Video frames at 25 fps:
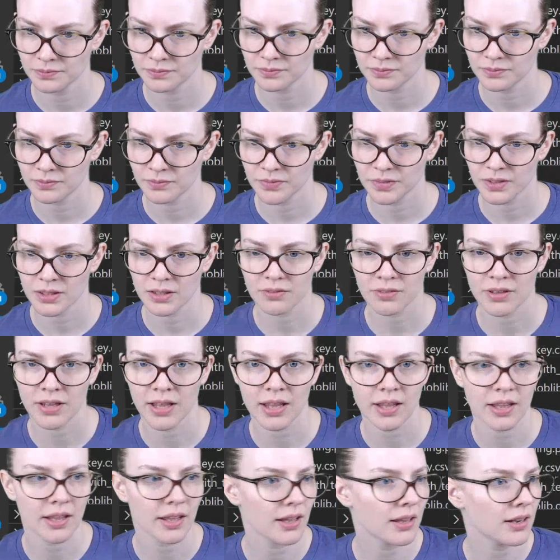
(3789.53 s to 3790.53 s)
Let's get
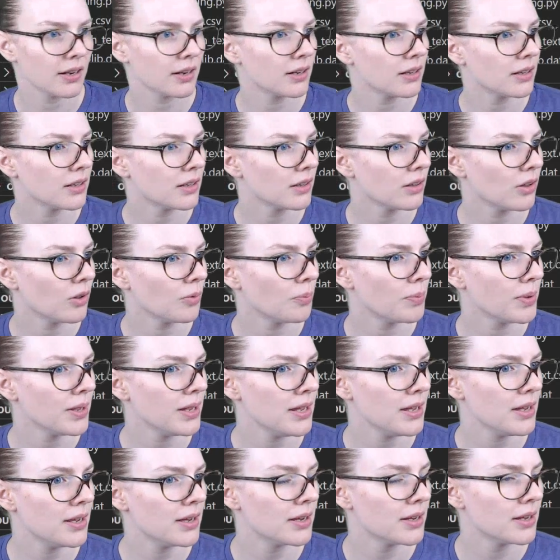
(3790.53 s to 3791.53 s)
that little
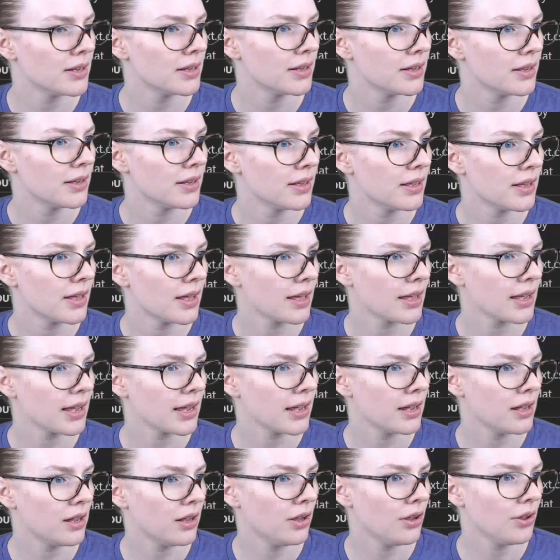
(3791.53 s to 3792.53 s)
peek.
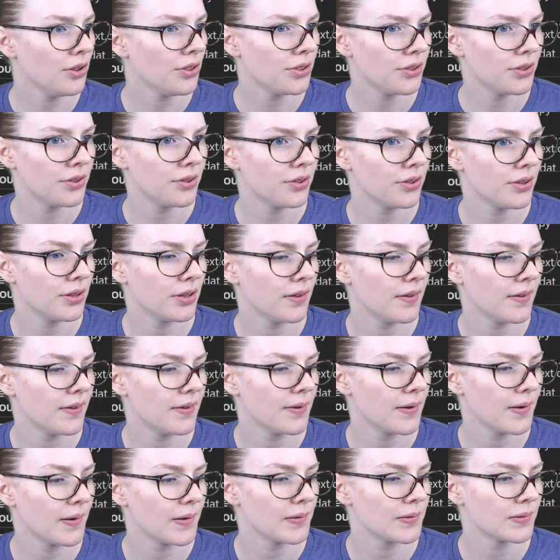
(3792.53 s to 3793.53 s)
Health,
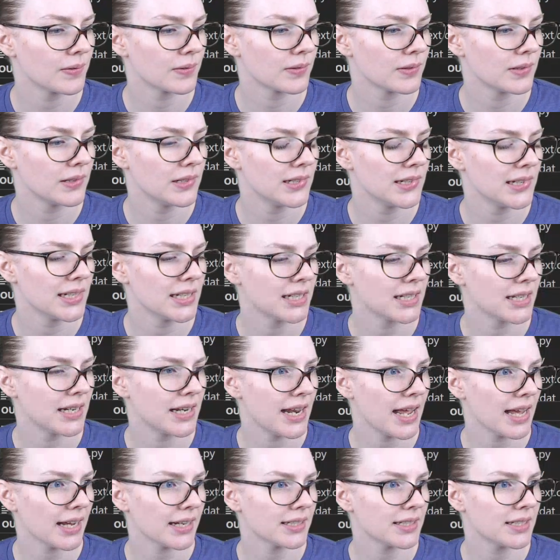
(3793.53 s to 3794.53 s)

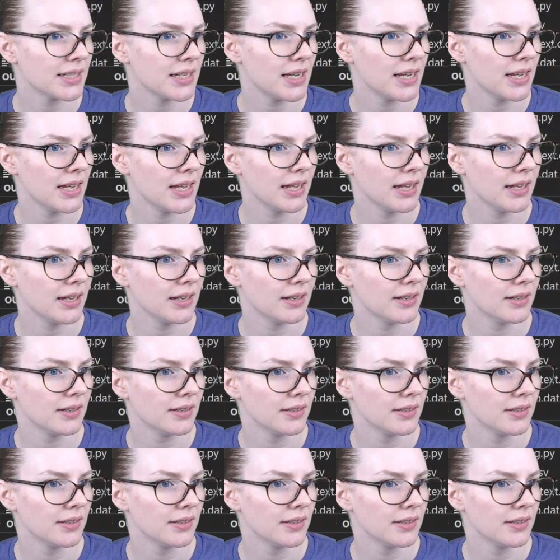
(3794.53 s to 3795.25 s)
connecting.